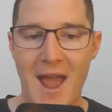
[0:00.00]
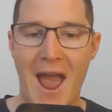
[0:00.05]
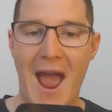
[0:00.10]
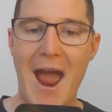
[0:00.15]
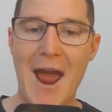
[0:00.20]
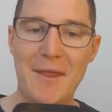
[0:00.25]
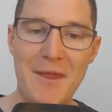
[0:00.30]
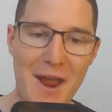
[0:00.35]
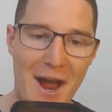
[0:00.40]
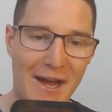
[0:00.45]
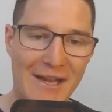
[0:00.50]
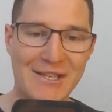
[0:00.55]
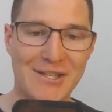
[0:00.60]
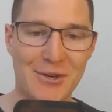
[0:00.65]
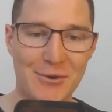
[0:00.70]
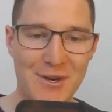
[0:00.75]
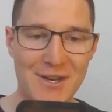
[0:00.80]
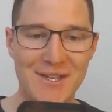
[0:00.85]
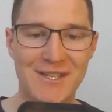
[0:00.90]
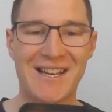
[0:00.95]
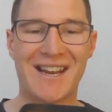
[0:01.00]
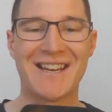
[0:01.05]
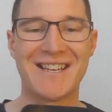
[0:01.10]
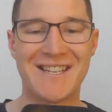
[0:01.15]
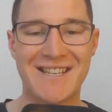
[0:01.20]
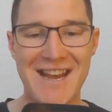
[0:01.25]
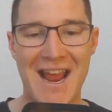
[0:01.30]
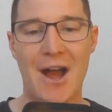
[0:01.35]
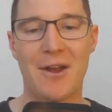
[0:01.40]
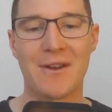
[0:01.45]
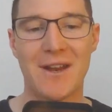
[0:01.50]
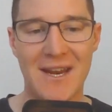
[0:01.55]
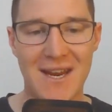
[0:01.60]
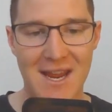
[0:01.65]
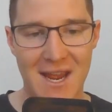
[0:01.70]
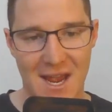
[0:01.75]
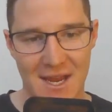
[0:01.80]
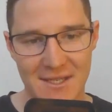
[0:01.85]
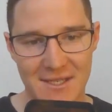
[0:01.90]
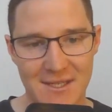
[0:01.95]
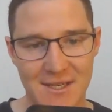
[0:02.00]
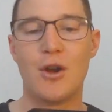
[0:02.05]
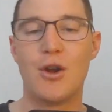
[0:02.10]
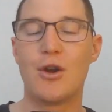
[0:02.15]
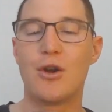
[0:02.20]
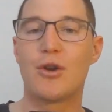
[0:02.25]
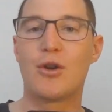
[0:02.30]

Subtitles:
And the answer is an astounding yes.